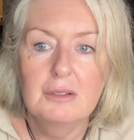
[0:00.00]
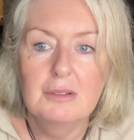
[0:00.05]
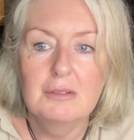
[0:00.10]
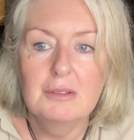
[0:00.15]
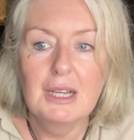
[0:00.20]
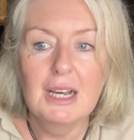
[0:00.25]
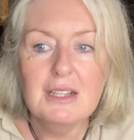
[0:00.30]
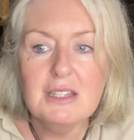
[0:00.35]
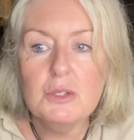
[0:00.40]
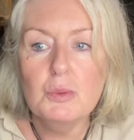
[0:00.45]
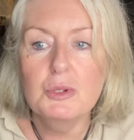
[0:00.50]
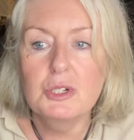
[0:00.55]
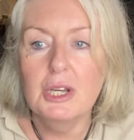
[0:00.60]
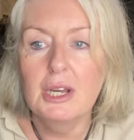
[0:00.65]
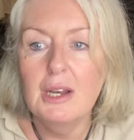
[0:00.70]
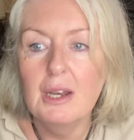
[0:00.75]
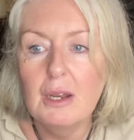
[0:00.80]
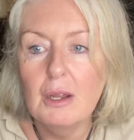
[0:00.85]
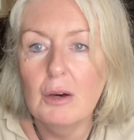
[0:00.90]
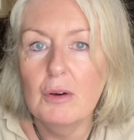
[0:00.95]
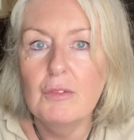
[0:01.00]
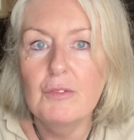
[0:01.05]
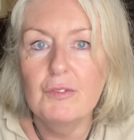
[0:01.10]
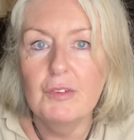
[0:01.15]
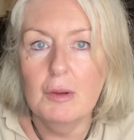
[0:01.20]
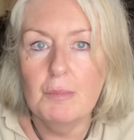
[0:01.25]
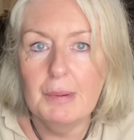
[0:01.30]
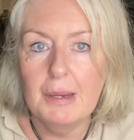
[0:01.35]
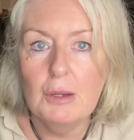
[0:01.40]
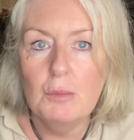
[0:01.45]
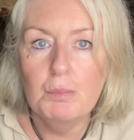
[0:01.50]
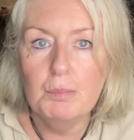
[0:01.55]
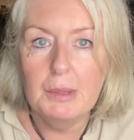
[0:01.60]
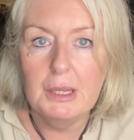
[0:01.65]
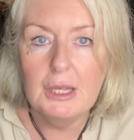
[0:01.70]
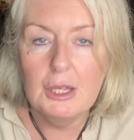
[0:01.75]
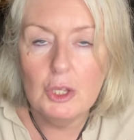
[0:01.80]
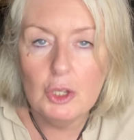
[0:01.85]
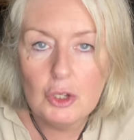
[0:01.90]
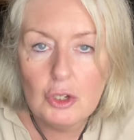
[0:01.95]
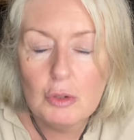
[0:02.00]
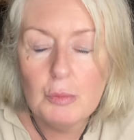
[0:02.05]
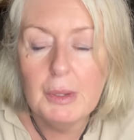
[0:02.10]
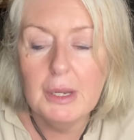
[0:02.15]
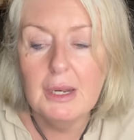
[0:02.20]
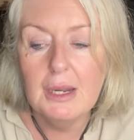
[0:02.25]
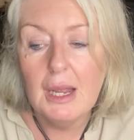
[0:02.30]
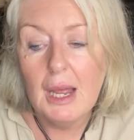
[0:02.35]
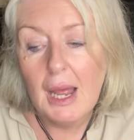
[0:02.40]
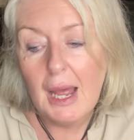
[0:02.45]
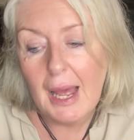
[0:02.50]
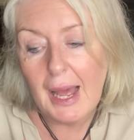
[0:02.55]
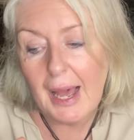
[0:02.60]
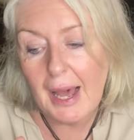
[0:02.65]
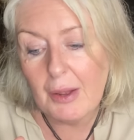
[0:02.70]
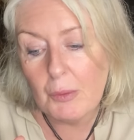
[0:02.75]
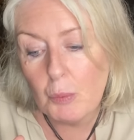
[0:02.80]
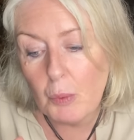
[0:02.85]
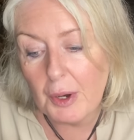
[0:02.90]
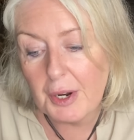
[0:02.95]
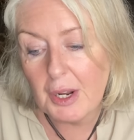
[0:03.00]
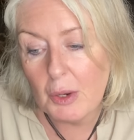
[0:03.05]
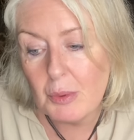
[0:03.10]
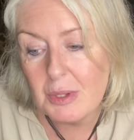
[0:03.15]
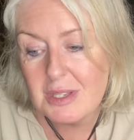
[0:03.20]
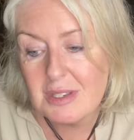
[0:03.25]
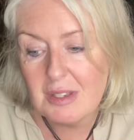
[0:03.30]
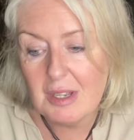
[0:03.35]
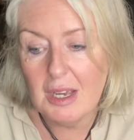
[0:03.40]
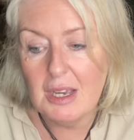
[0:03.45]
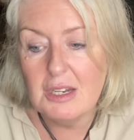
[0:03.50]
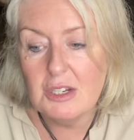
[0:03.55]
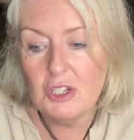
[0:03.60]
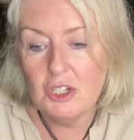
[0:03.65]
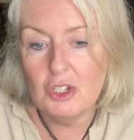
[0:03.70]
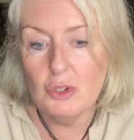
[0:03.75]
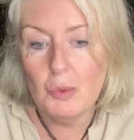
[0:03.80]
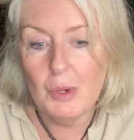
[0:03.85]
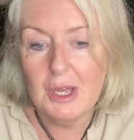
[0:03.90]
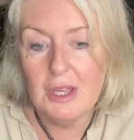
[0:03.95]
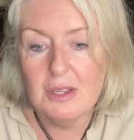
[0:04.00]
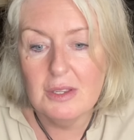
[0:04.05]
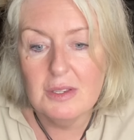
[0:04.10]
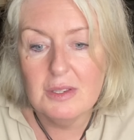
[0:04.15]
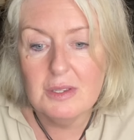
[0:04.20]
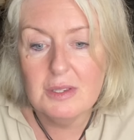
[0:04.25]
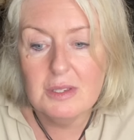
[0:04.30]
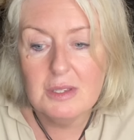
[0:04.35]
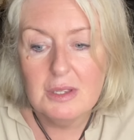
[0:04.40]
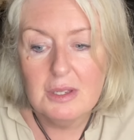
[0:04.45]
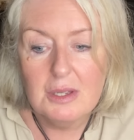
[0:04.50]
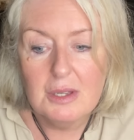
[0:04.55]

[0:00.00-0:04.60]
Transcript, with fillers: That's what I love about being human. And what I would say to you is